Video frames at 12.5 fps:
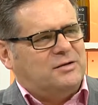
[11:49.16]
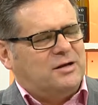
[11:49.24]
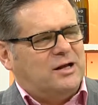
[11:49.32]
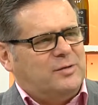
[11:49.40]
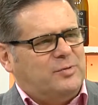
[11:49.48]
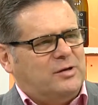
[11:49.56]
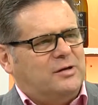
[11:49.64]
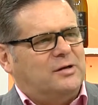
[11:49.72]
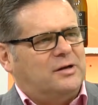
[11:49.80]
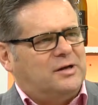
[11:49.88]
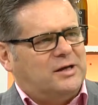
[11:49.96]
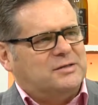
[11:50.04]
to Napier
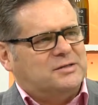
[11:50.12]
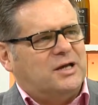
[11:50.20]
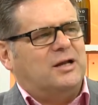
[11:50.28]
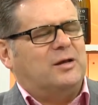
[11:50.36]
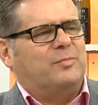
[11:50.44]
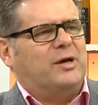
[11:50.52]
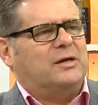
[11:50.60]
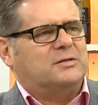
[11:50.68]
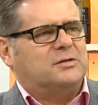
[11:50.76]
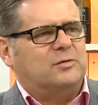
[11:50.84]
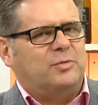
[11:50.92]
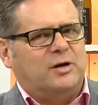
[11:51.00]
and a day's sailing back.
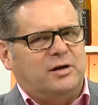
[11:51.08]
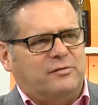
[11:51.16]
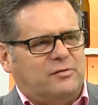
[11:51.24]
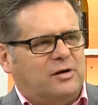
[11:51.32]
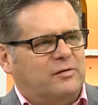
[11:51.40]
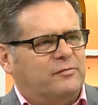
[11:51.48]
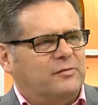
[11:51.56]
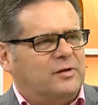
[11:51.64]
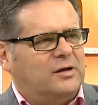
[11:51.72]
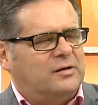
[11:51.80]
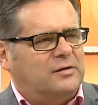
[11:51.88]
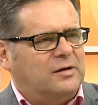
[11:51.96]
So plenty of time for
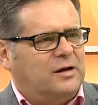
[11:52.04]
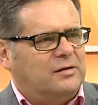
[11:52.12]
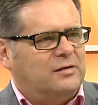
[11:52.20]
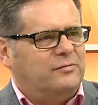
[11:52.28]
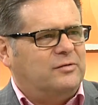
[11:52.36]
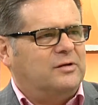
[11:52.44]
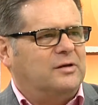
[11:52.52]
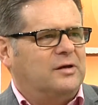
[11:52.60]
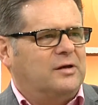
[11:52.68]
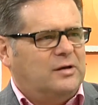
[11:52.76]
that activity,